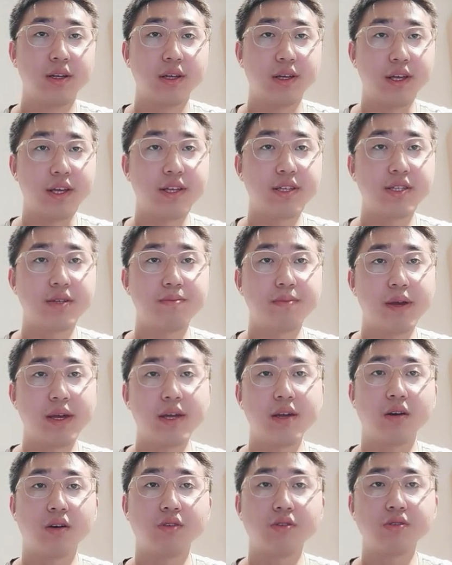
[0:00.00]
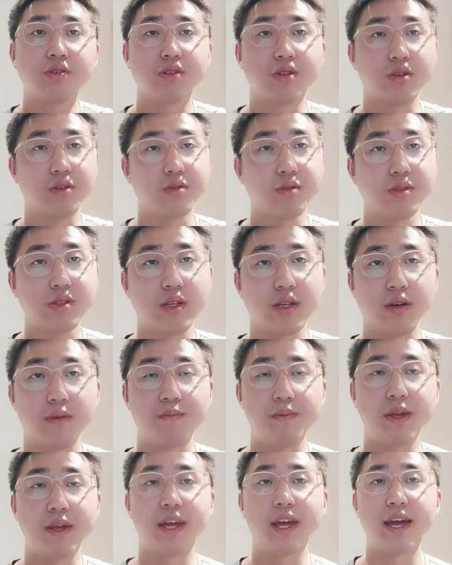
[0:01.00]
It may also
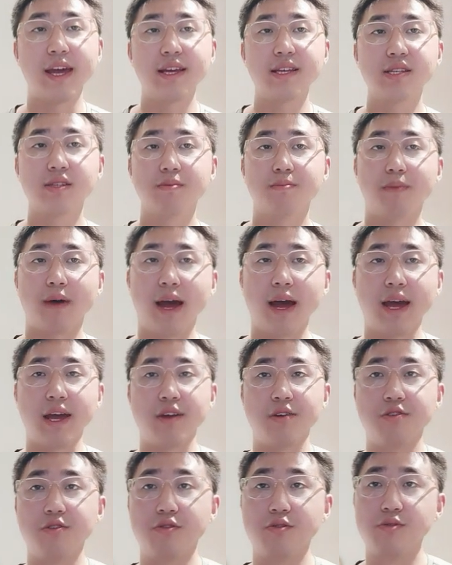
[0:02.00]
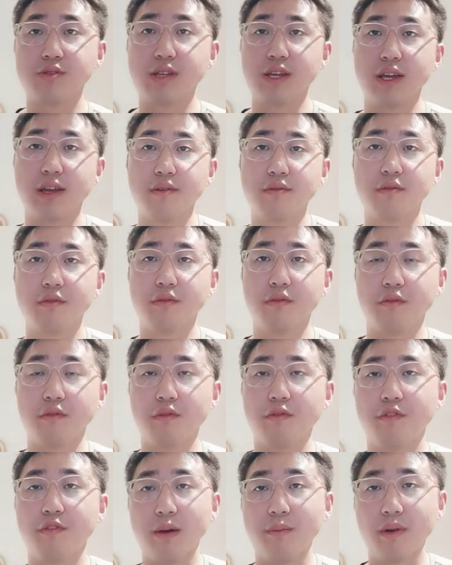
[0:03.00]
be case by using
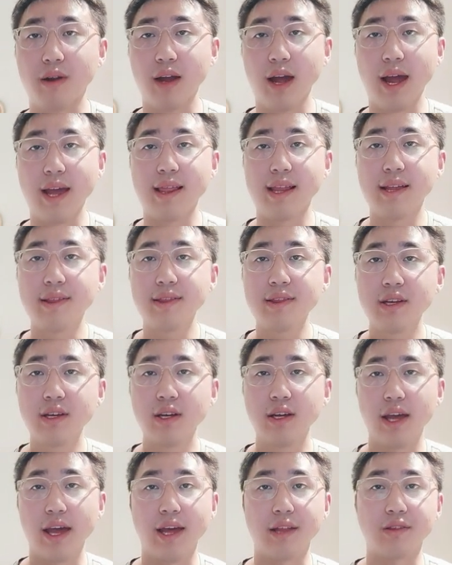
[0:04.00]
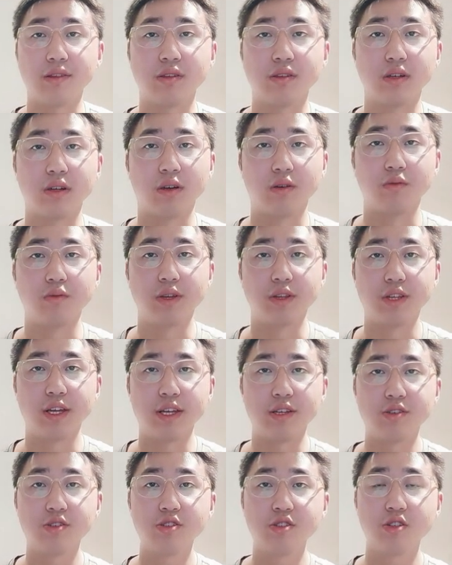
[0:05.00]
farmer island and the
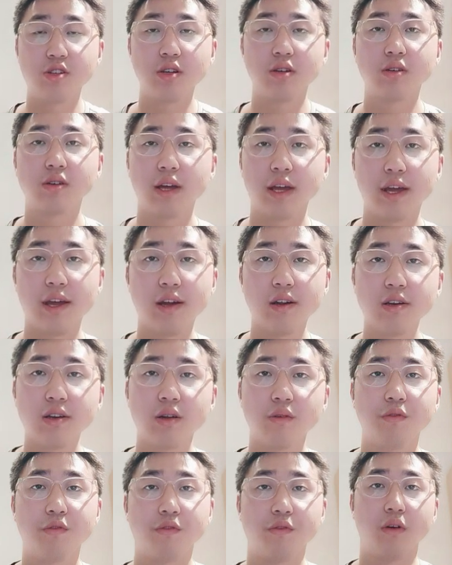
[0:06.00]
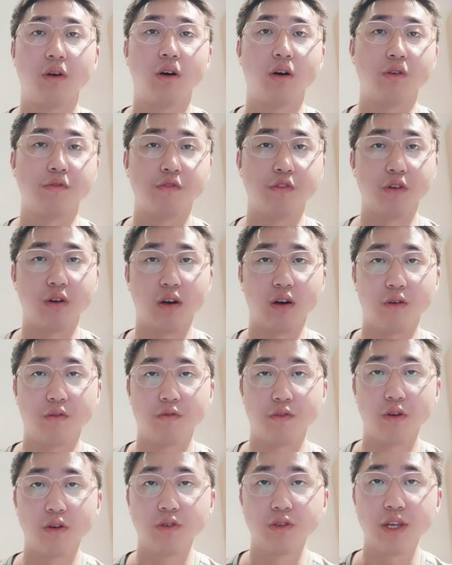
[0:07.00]
retention area of
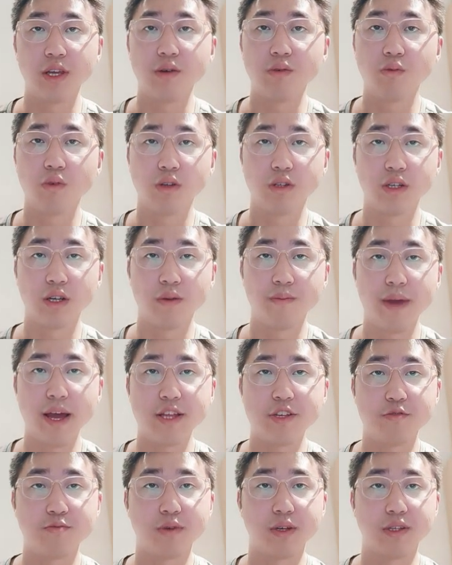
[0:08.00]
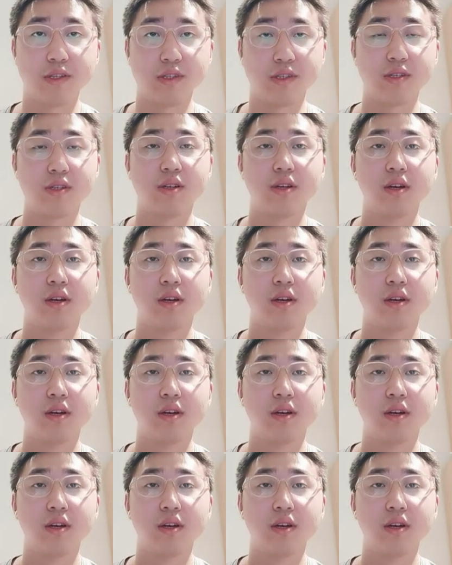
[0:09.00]
flooding water management.